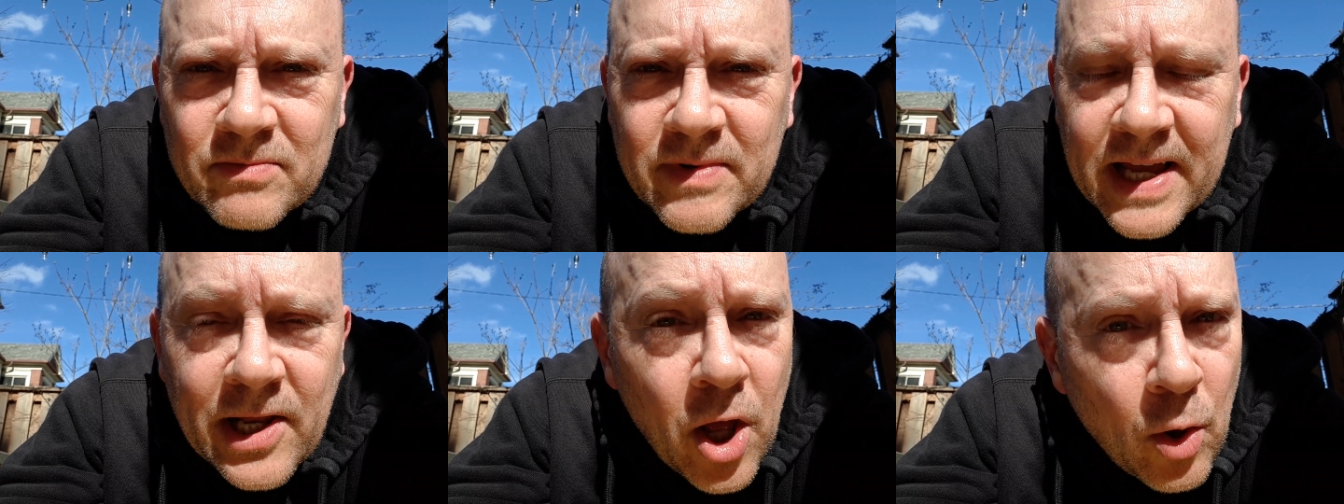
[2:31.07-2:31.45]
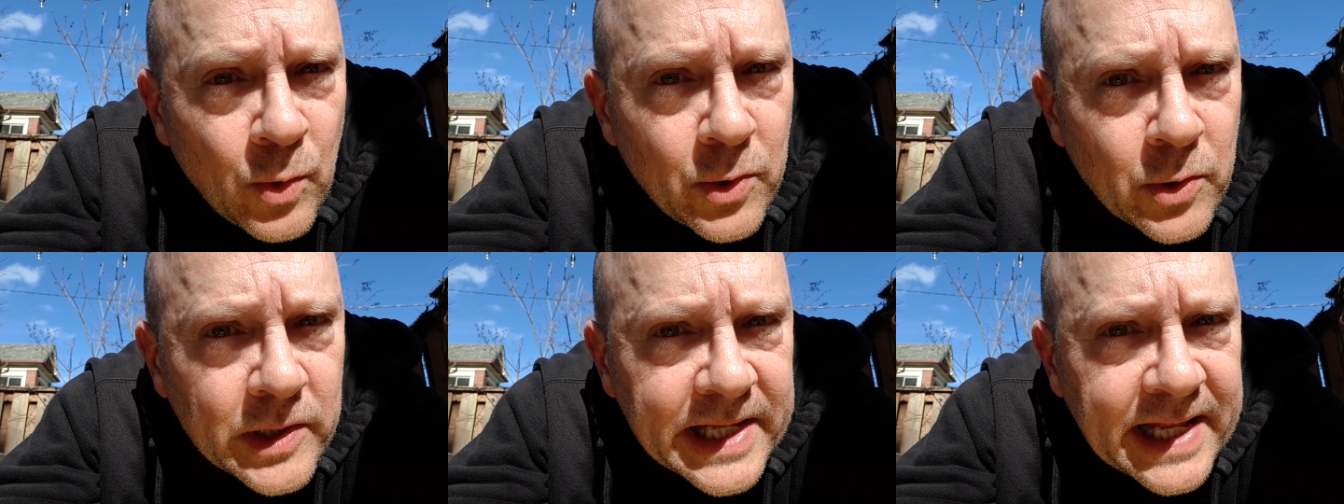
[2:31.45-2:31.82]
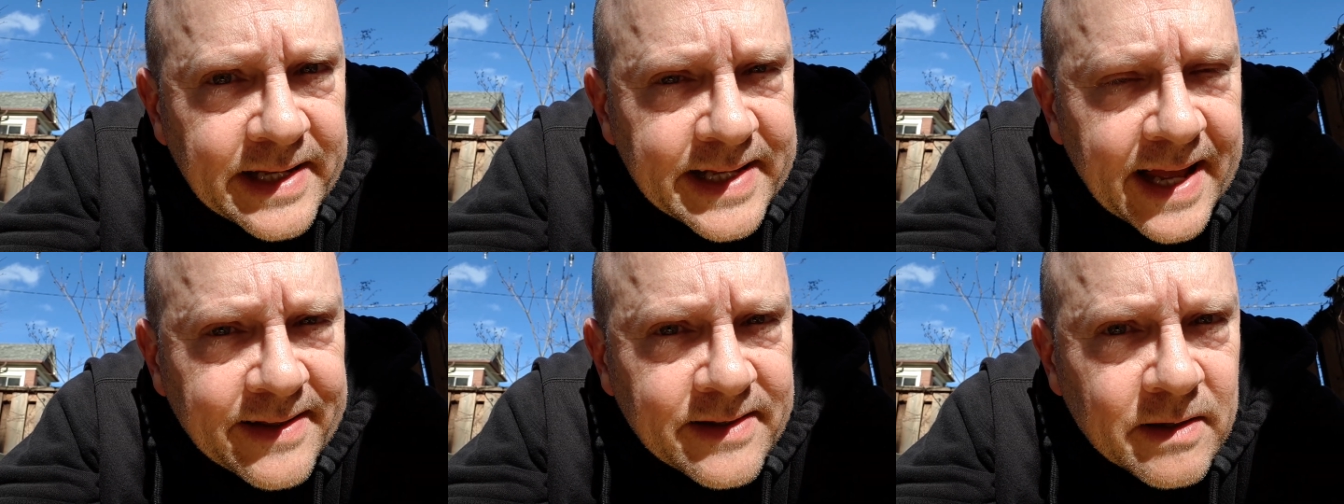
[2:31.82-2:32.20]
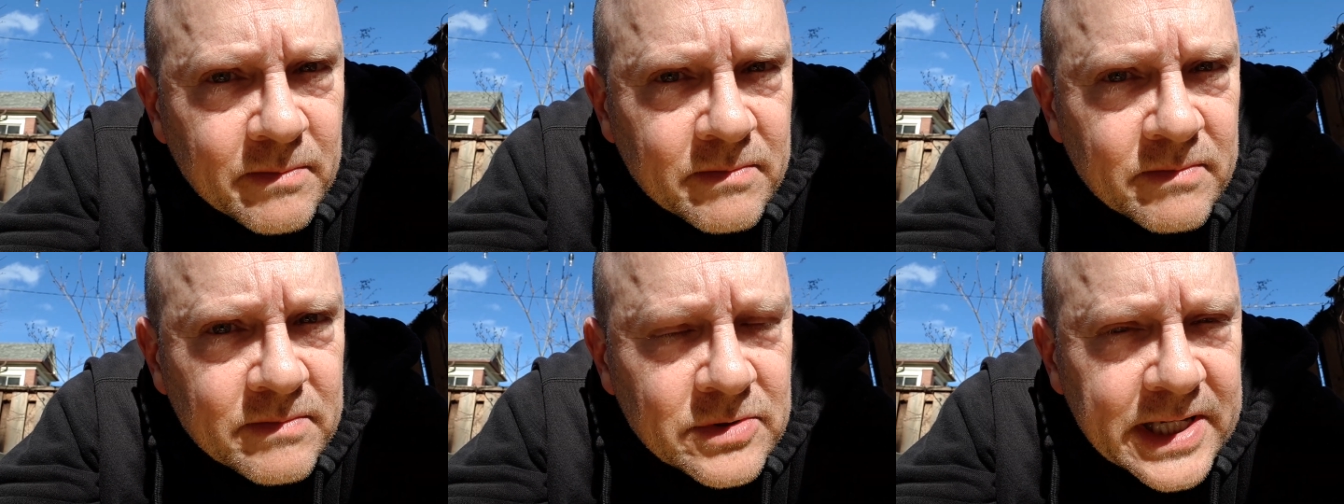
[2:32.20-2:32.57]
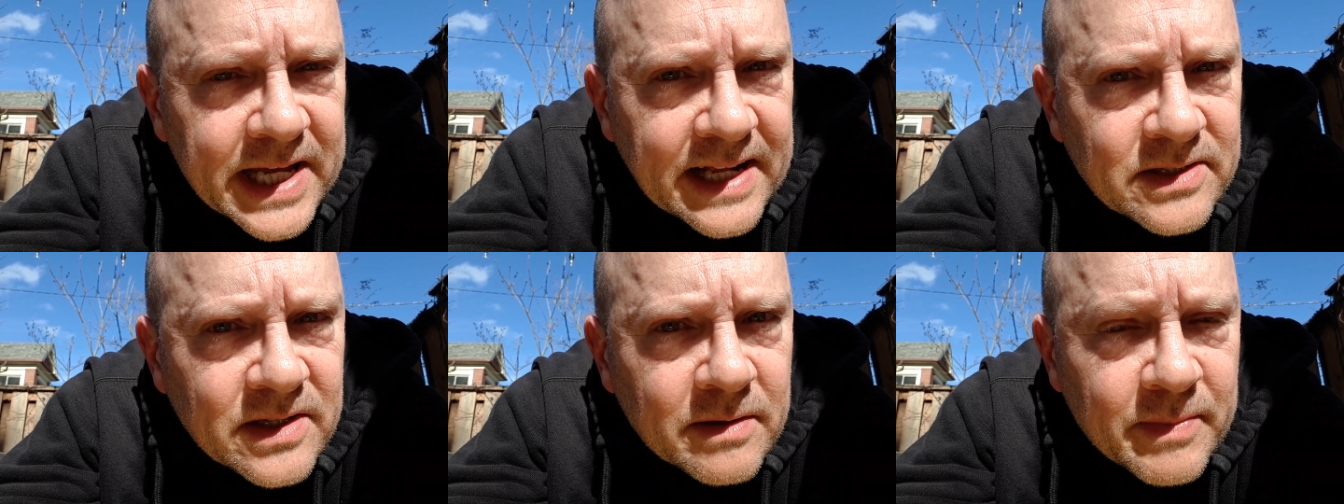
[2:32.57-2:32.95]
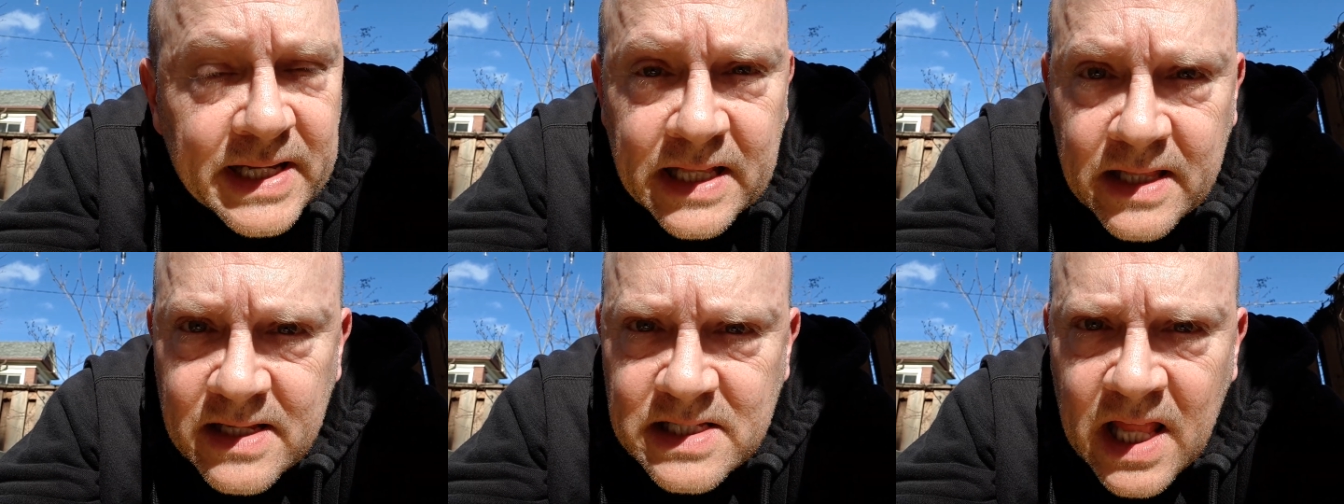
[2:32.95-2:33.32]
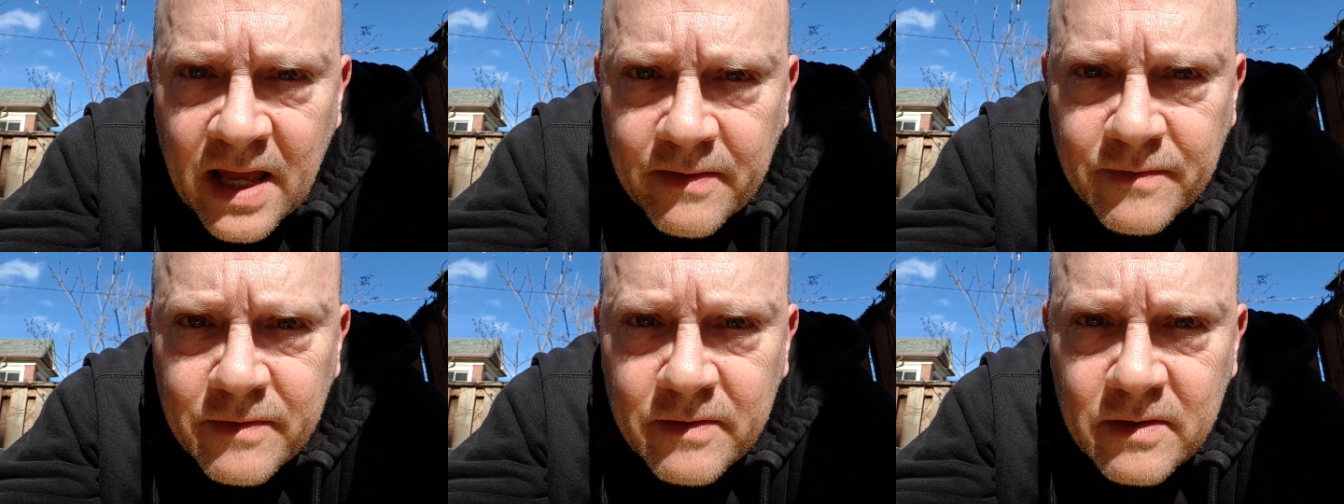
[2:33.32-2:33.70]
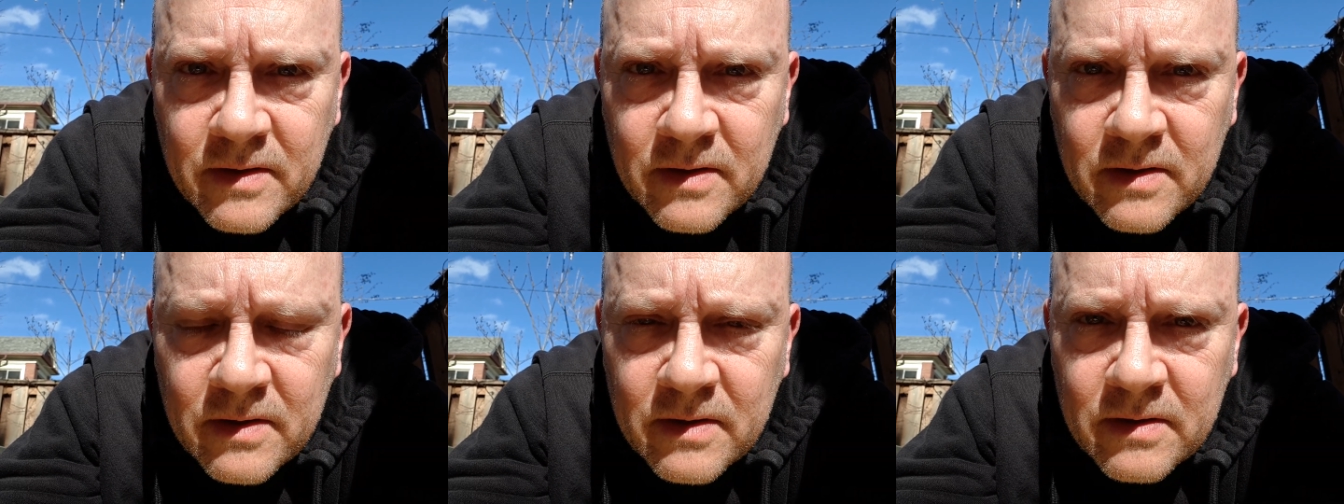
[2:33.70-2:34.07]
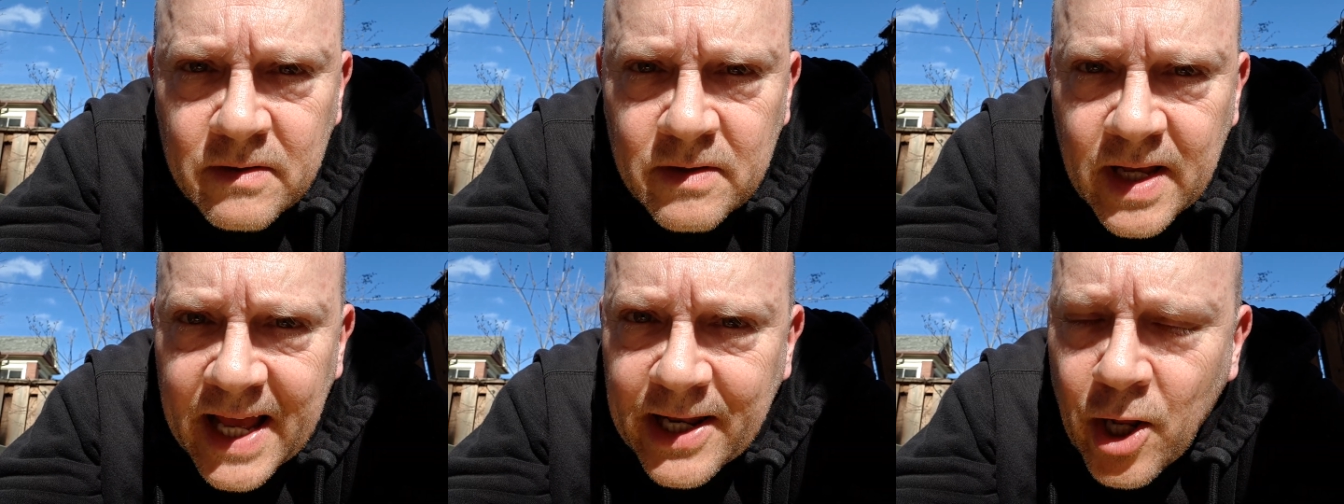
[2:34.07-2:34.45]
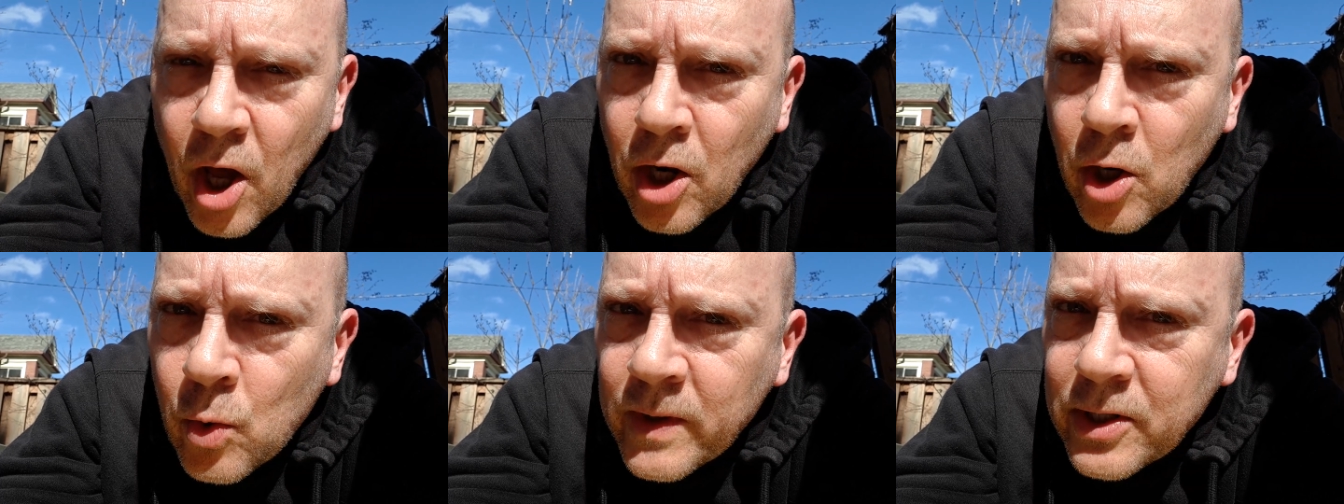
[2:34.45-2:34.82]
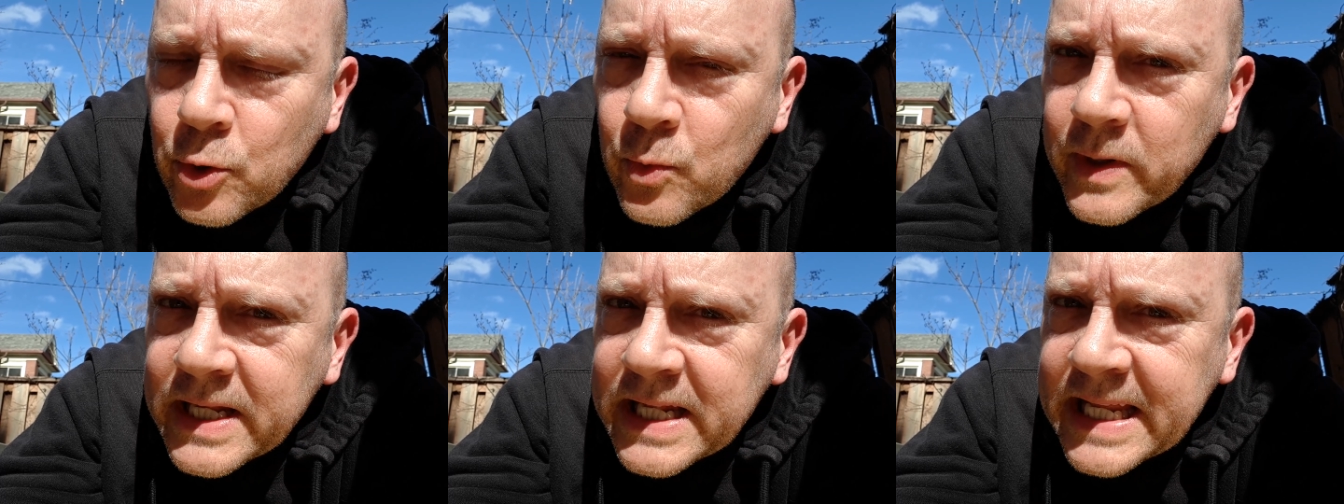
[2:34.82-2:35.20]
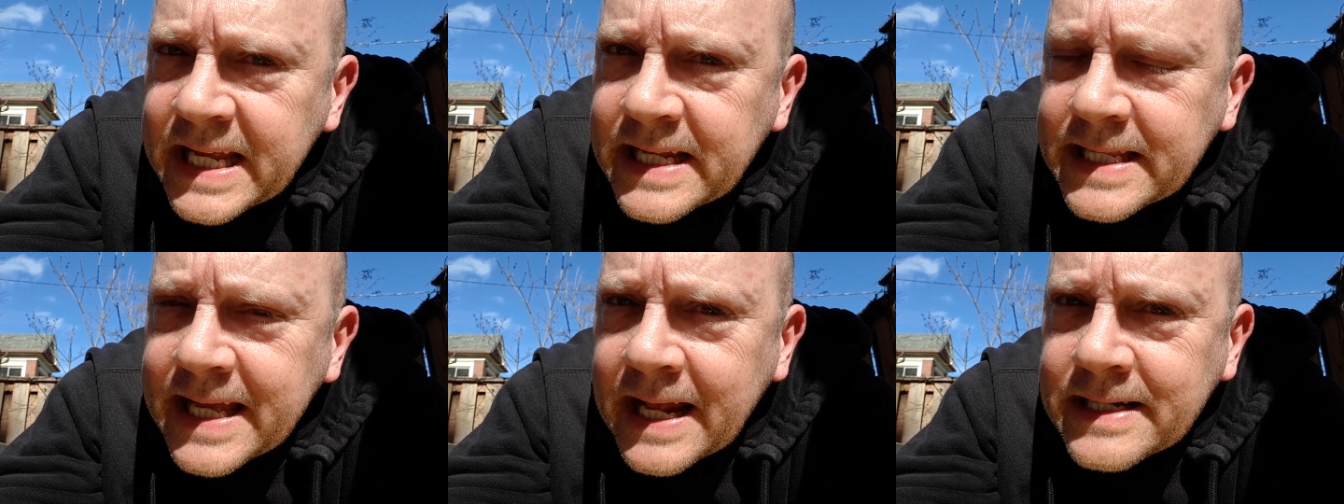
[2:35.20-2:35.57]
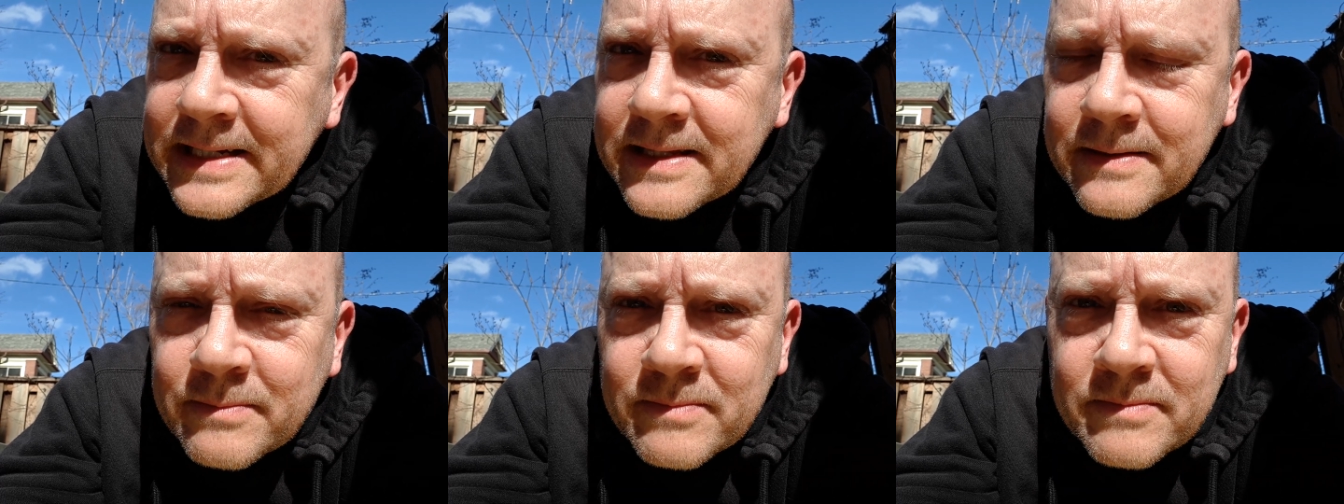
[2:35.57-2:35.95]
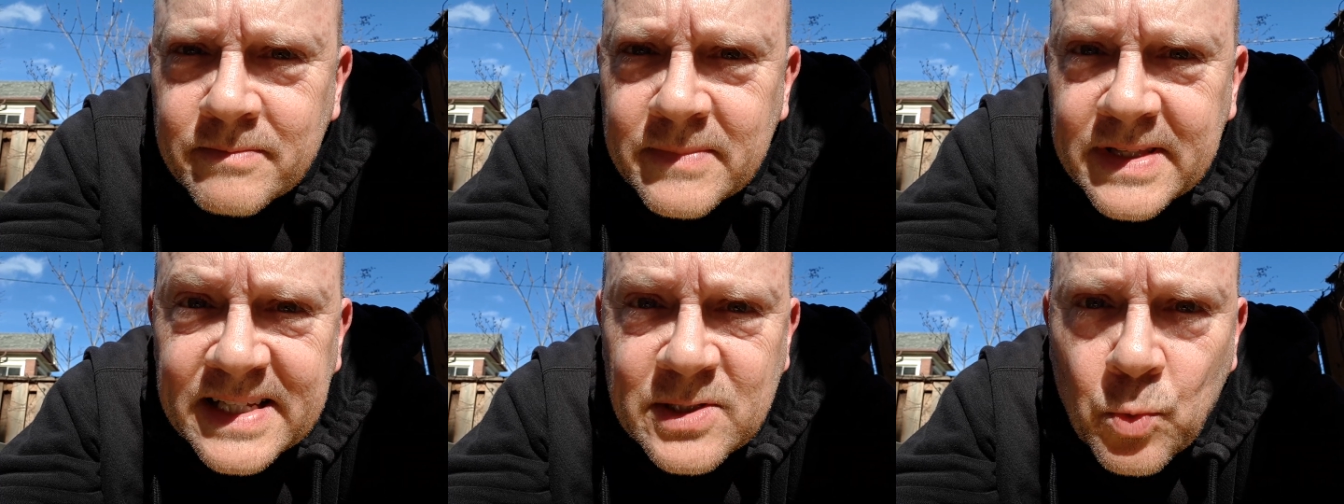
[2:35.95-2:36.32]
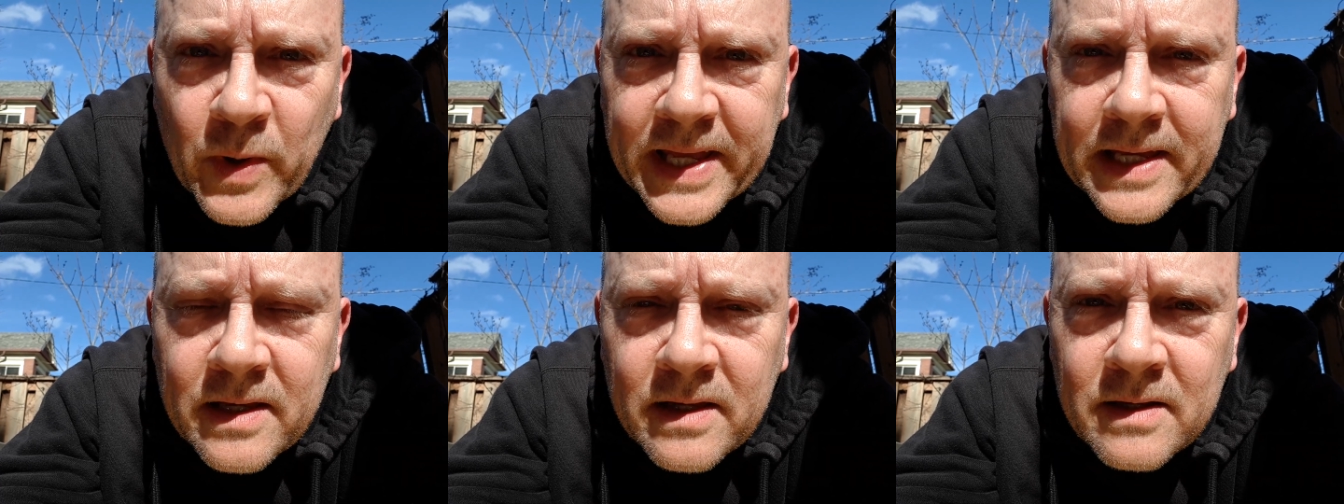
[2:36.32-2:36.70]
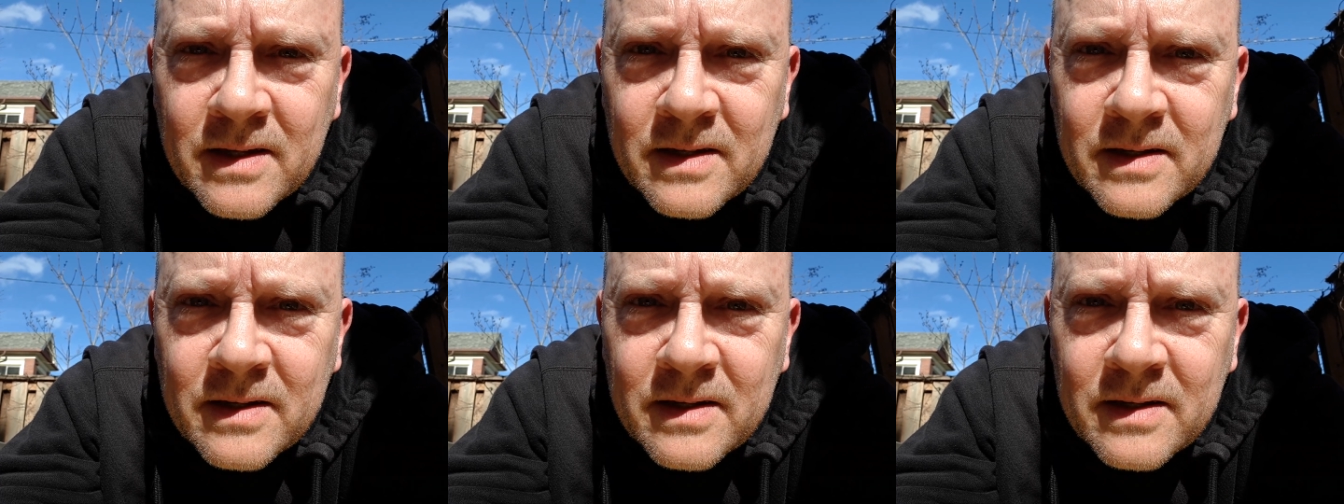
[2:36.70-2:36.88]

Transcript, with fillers: And not only do we need to get them to get to them in this life, and not only do we need to get to them this week,